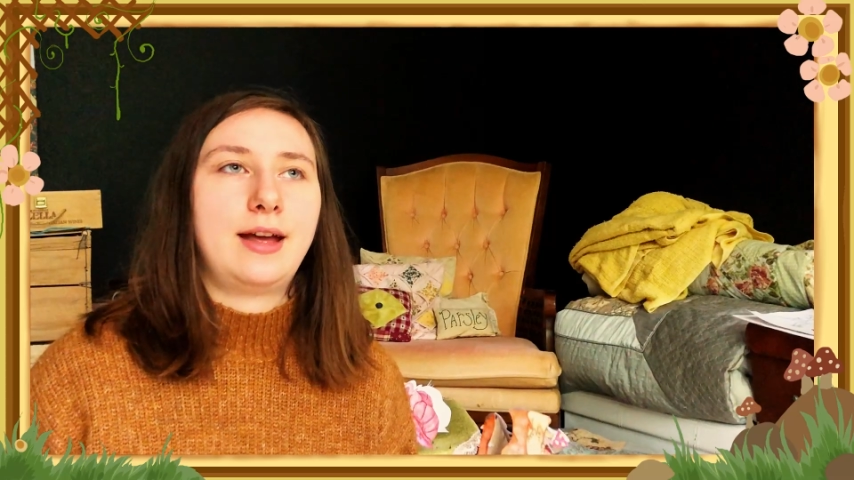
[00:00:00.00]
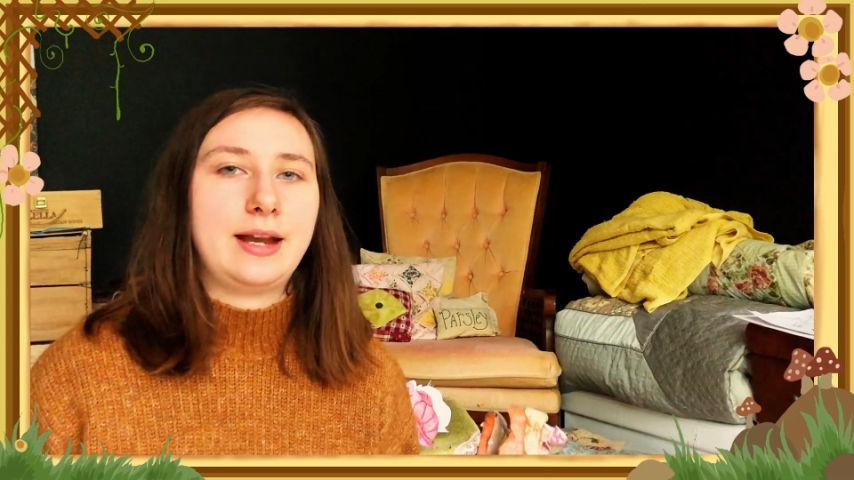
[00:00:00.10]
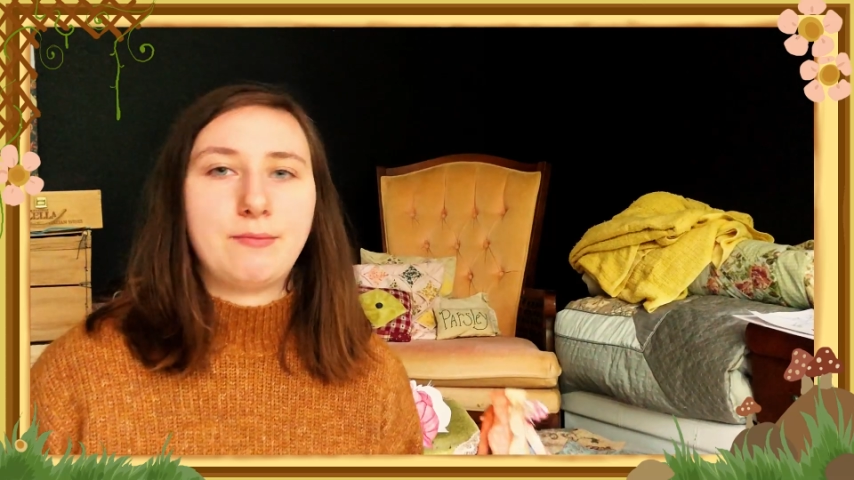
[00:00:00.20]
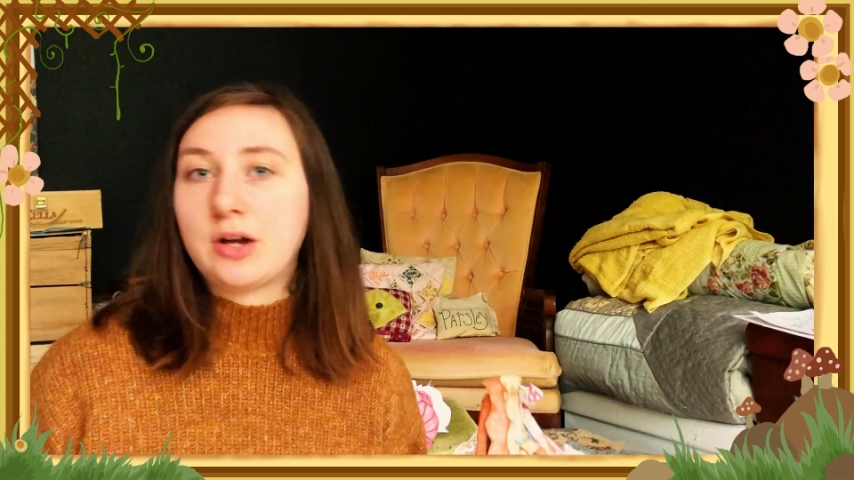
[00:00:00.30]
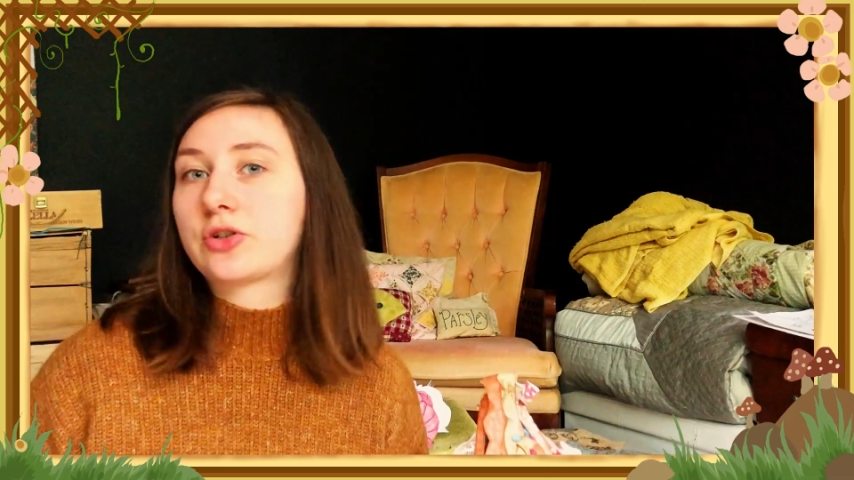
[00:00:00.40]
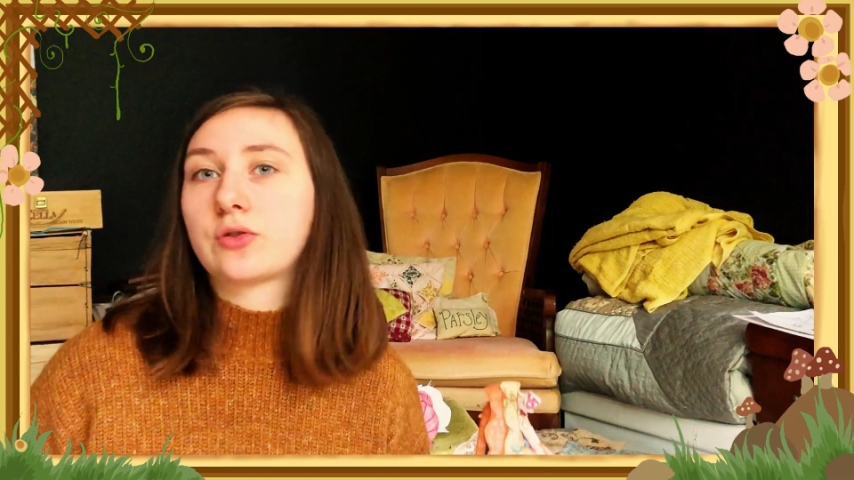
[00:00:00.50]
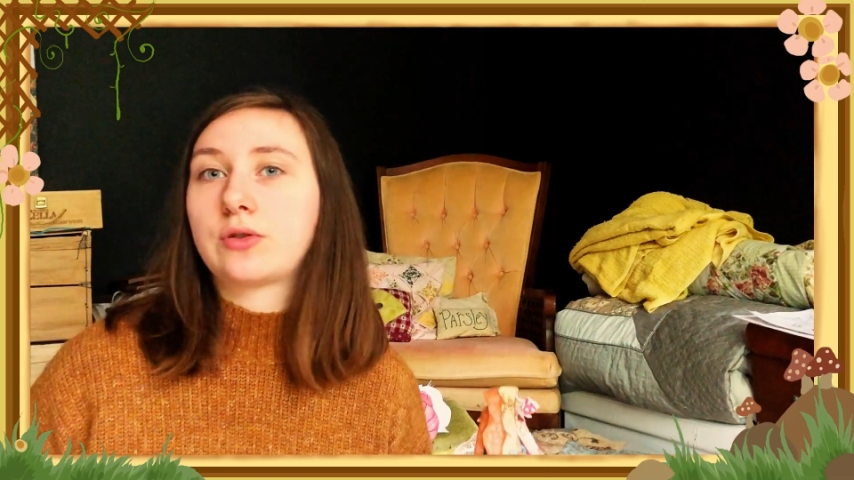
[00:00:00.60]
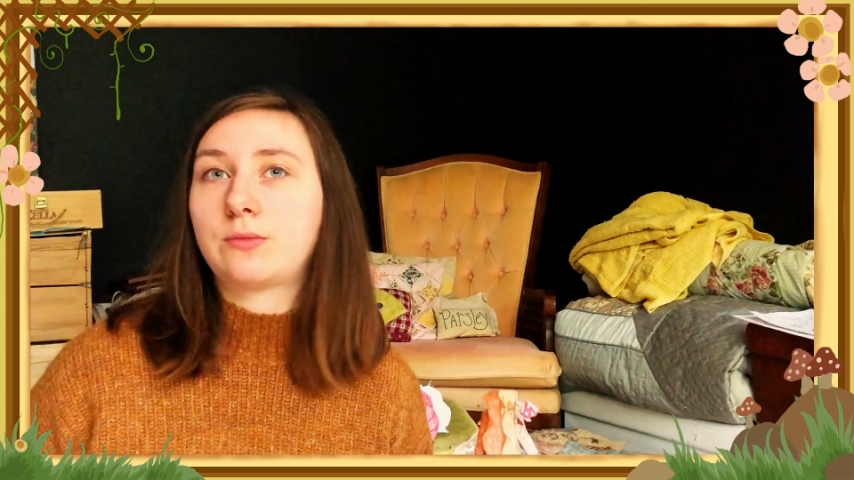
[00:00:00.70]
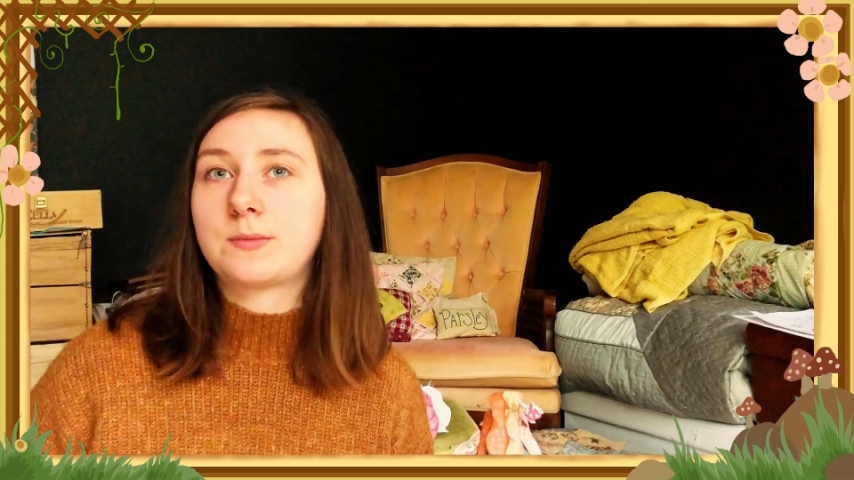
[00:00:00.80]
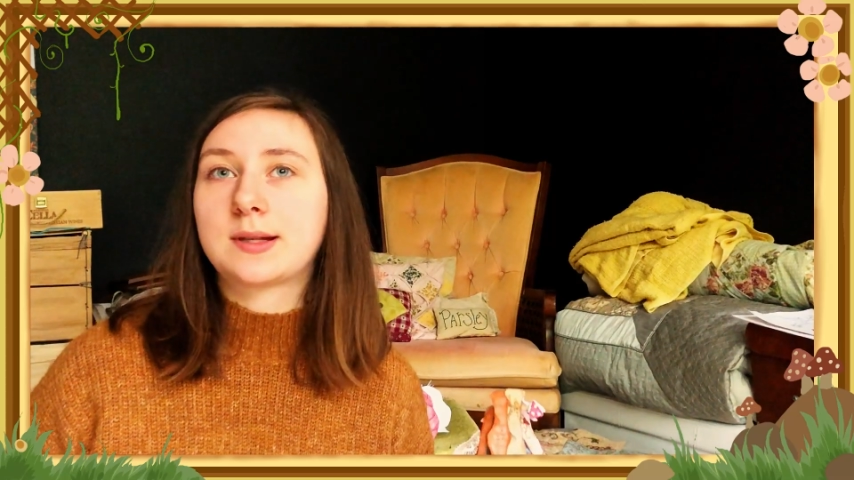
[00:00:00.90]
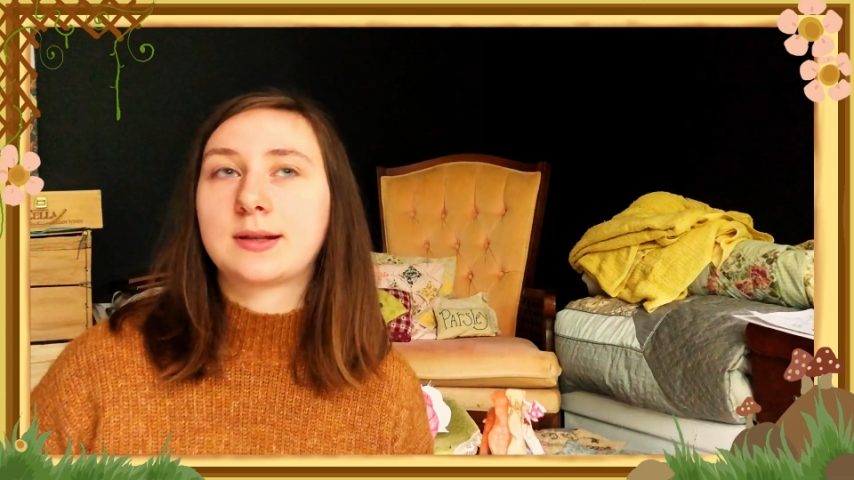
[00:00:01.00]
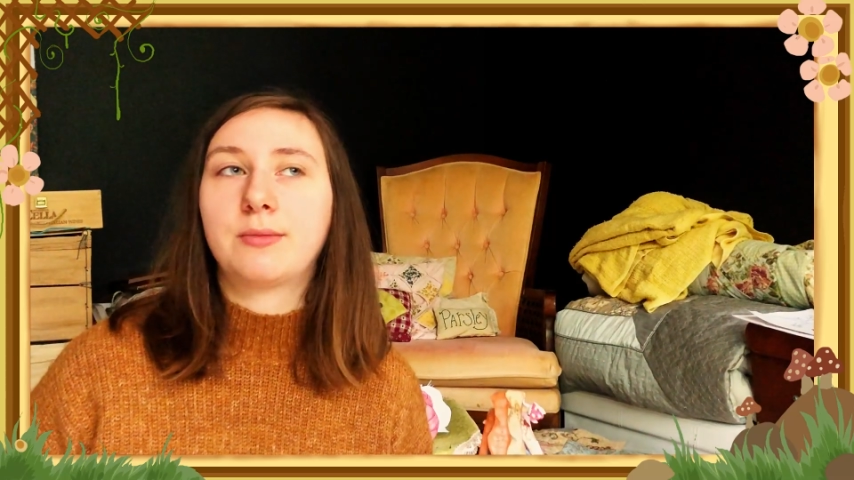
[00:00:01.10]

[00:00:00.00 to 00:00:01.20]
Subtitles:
and mushrooms,